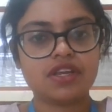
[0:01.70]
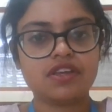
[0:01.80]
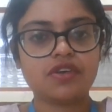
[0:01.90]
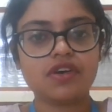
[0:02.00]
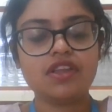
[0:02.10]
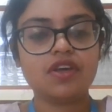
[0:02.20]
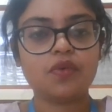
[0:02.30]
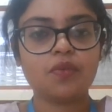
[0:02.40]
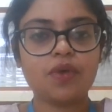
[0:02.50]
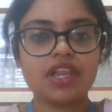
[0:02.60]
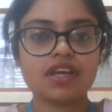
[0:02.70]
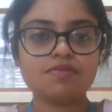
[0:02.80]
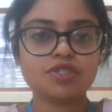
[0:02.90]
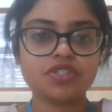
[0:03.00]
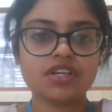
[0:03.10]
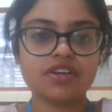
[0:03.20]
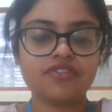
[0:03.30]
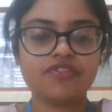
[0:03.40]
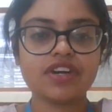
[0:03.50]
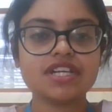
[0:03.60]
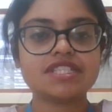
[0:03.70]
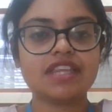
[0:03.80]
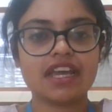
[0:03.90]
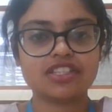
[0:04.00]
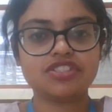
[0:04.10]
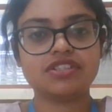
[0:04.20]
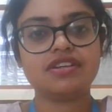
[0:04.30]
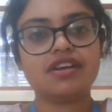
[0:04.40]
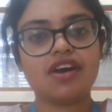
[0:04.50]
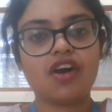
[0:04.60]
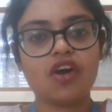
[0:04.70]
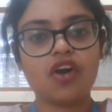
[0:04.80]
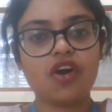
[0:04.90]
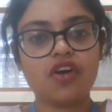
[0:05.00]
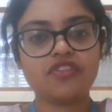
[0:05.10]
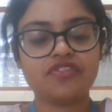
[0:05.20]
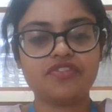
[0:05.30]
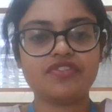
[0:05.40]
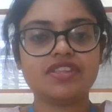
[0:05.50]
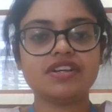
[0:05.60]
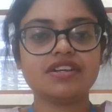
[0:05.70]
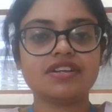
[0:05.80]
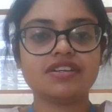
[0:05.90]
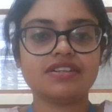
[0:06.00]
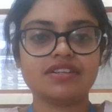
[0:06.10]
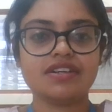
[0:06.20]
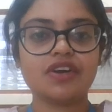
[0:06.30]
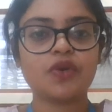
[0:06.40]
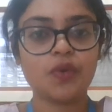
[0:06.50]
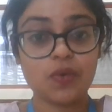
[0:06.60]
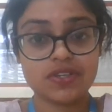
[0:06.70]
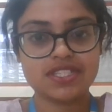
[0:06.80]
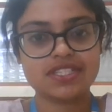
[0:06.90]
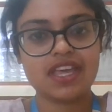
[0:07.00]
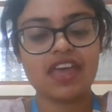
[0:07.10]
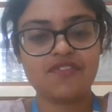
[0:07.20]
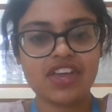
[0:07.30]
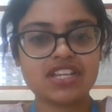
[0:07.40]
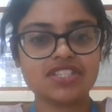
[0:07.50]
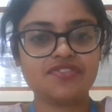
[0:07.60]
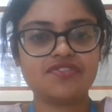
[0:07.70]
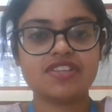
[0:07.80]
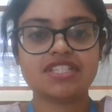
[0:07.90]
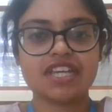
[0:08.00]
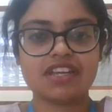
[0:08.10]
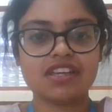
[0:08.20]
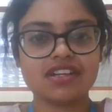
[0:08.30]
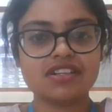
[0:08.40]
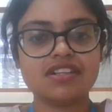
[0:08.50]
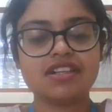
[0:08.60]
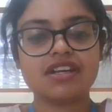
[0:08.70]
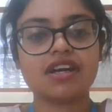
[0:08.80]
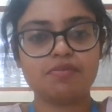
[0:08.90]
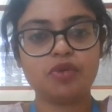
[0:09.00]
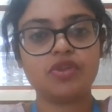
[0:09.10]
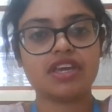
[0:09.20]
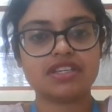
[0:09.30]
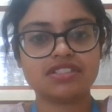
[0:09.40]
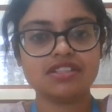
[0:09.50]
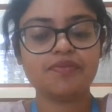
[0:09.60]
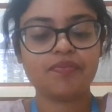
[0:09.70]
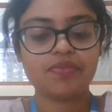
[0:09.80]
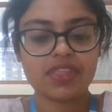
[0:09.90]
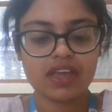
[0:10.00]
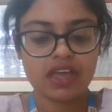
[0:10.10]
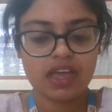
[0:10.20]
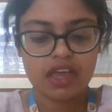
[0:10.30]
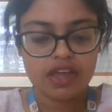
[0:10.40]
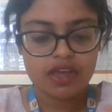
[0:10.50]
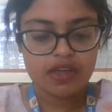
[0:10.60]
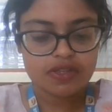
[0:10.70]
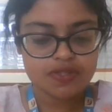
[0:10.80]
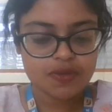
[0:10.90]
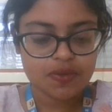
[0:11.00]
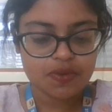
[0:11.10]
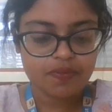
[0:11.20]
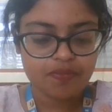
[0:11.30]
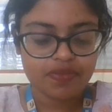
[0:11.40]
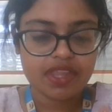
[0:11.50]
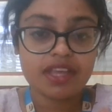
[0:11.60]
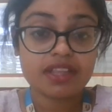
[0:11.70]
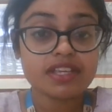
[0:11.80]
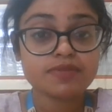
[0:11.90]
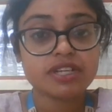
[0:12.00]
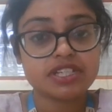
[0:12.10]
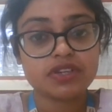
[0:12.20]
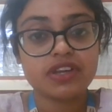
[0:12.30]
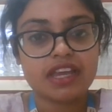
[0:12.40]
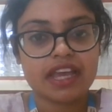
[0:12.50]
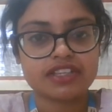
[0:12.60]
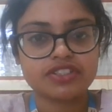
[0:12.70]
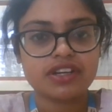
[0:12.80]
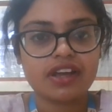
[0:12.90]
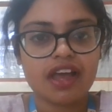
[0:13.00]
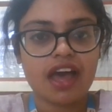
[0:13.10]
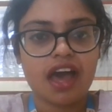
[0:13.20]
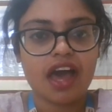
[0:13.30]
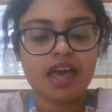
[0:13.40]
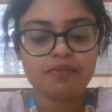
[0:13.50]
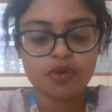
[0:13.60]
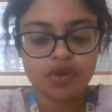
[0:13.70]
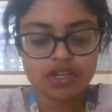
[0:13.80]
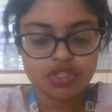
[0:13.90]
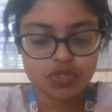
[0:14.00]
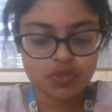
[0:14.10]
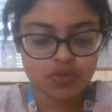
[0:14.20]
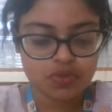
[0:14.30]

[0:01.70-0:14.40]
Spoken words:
and all. Welcome to the first lecture of the course Effective Technical Communication. So, in this particular lecture, I am going to